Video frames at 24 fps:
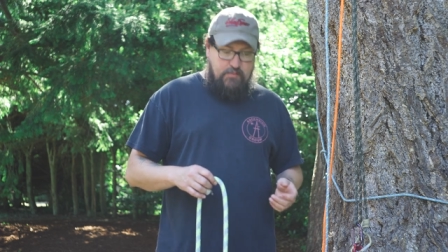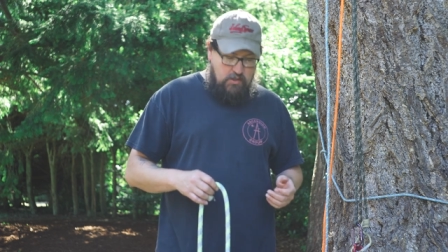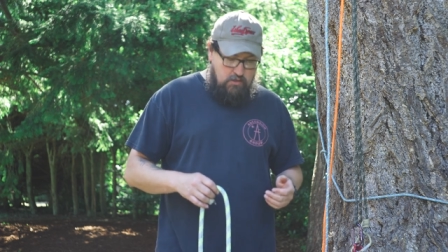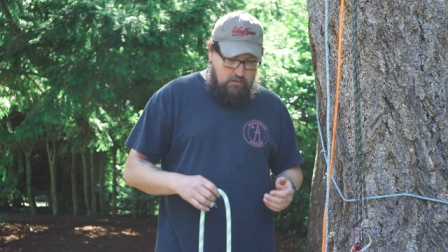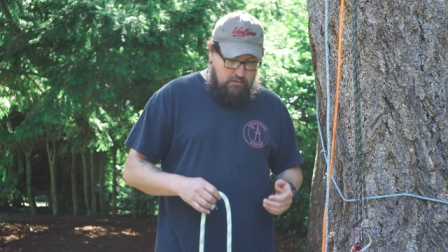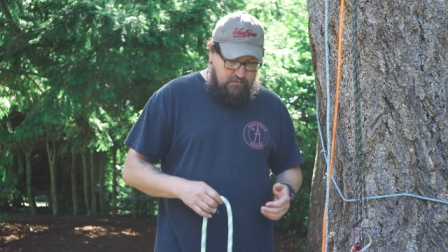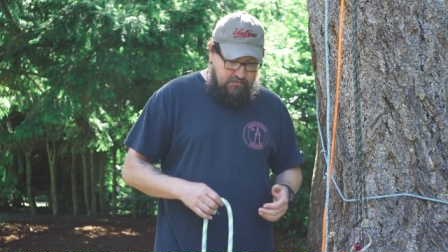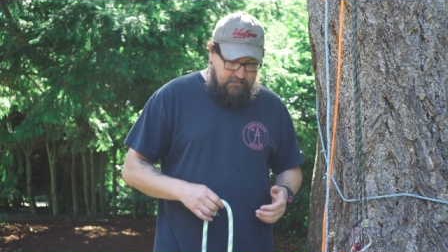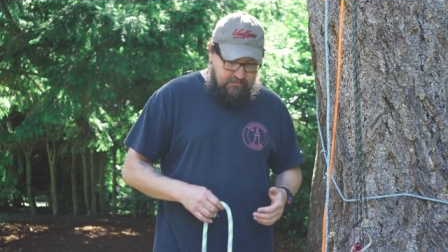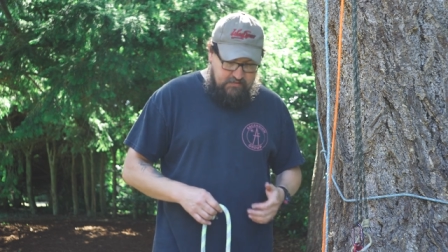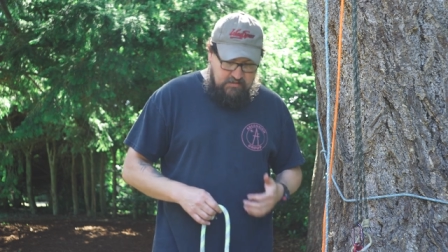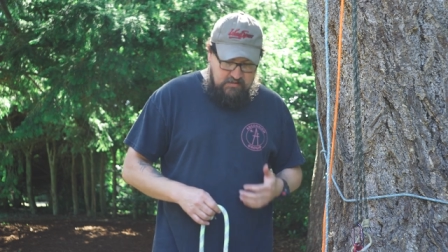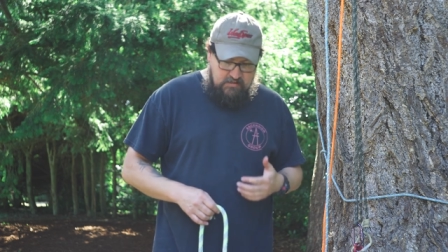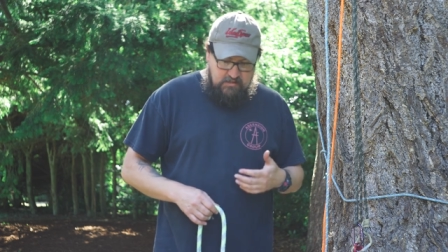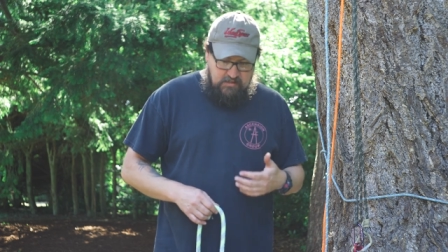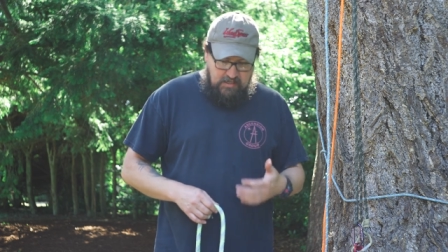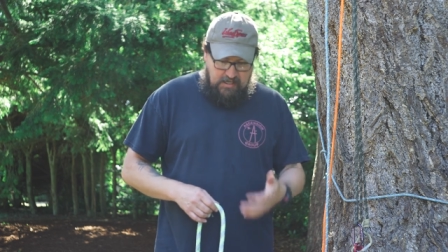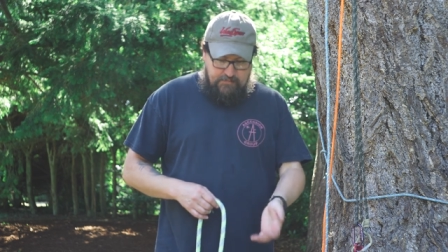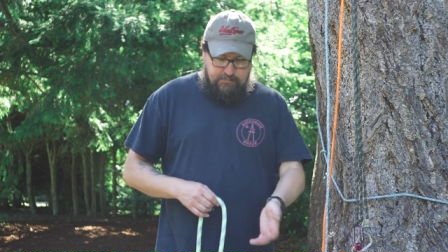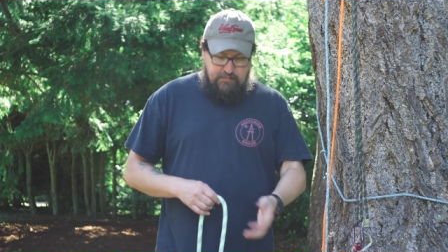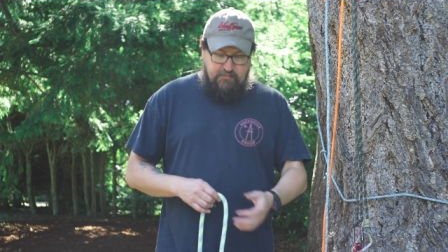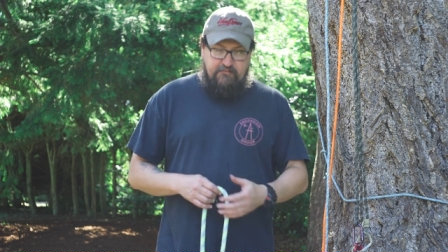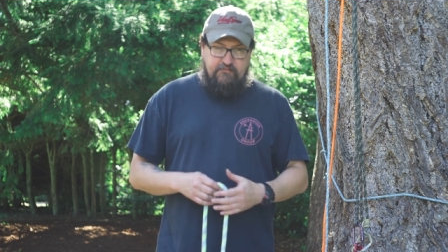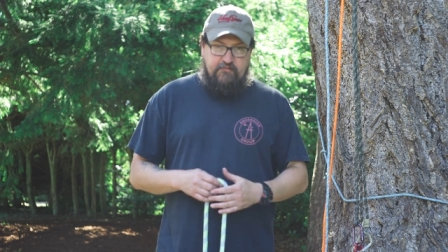both,
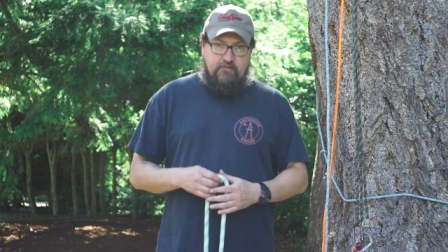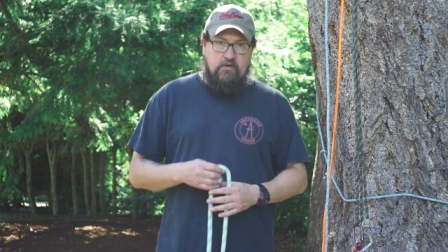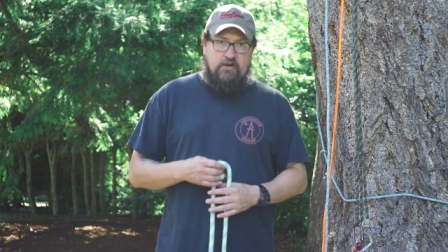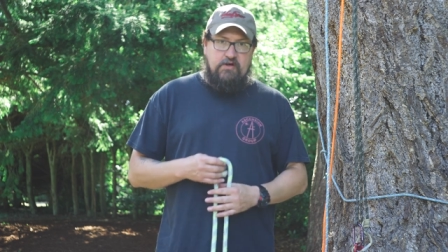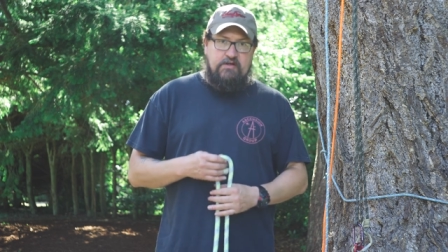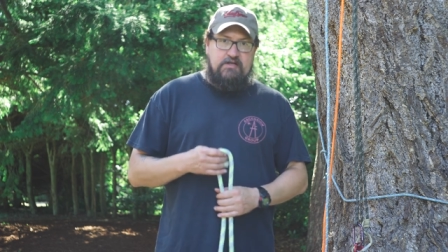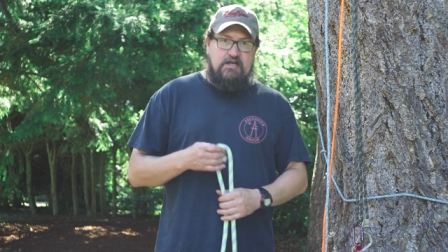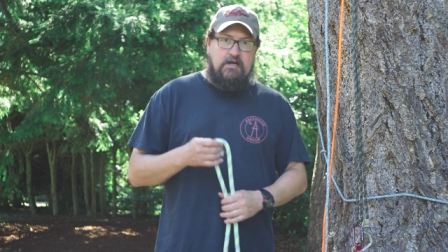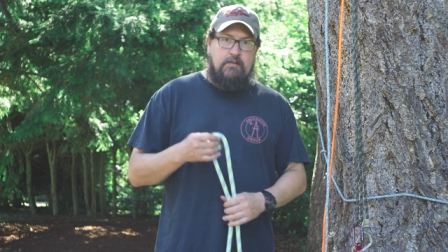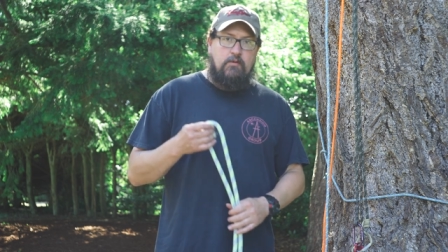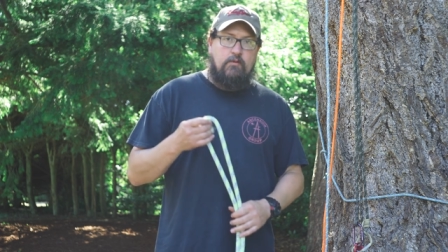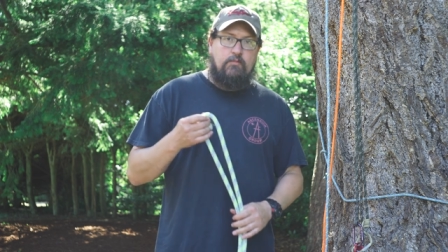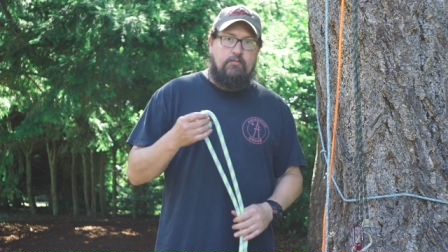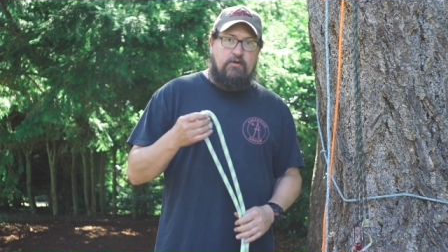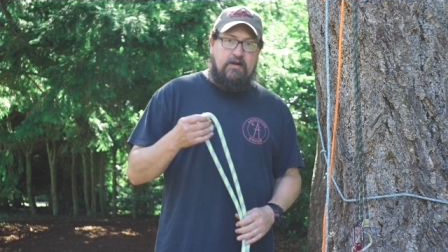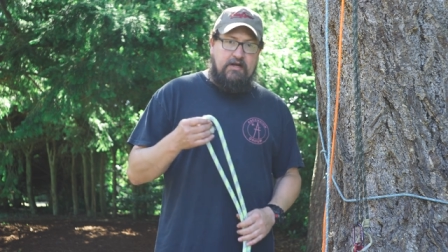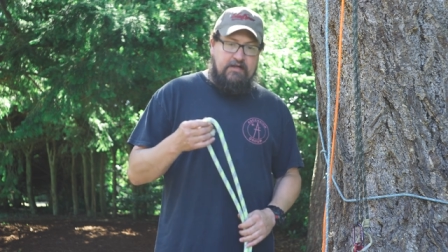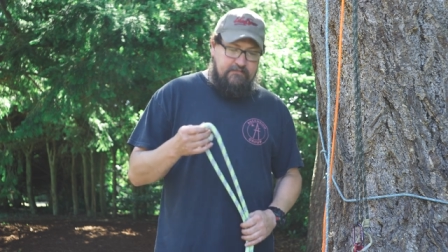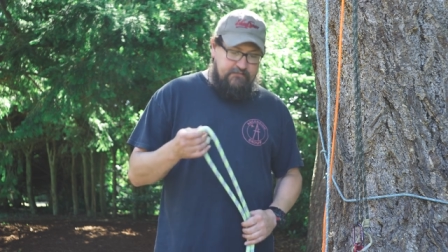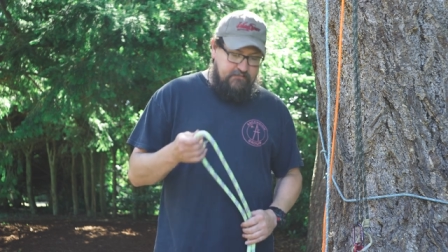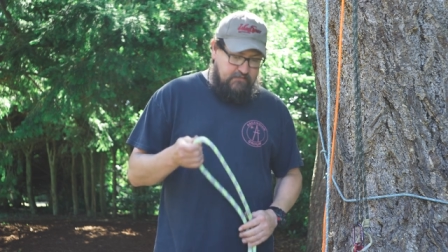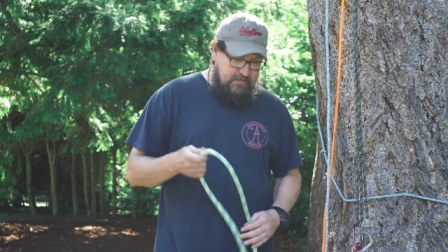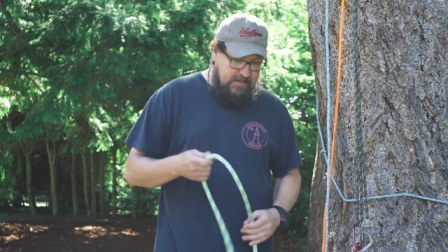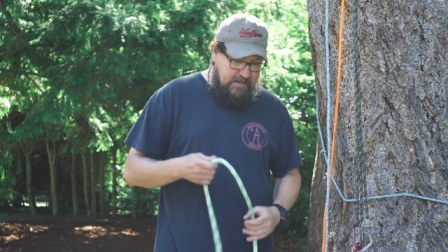I prefer a double
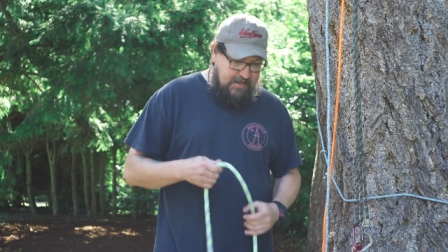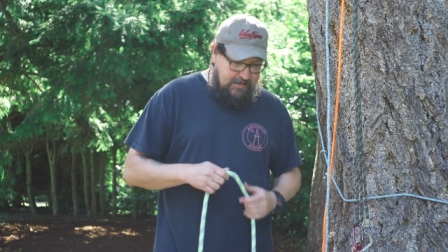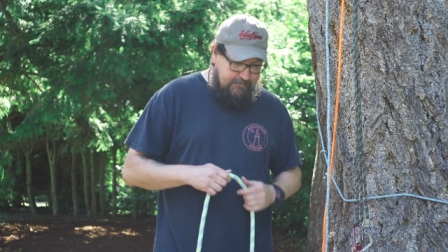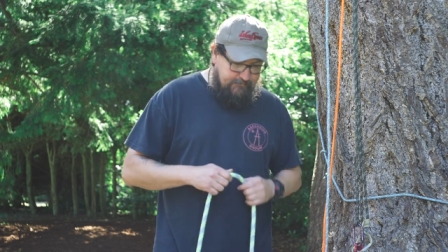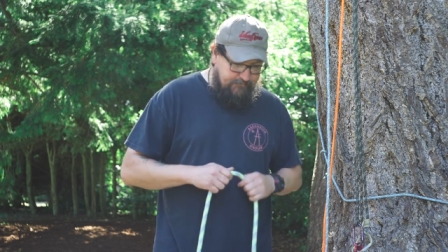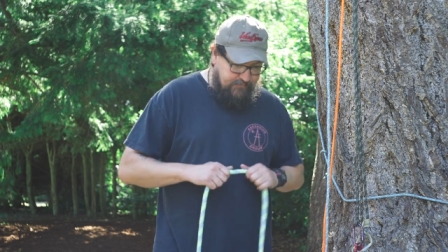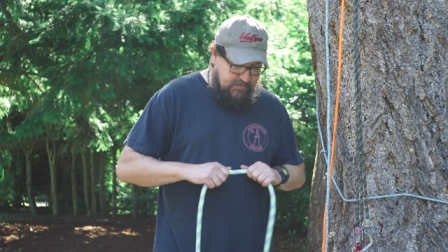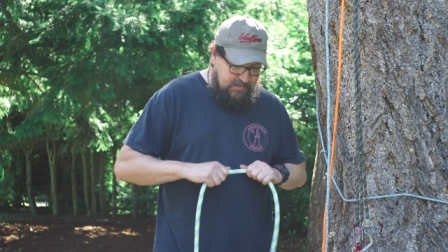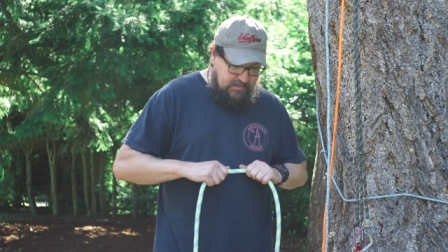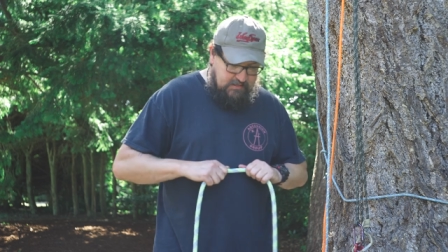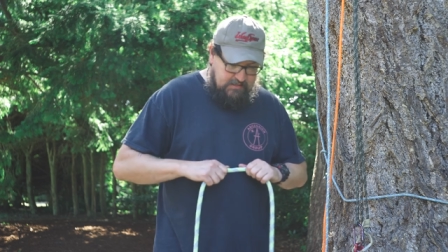braid for that.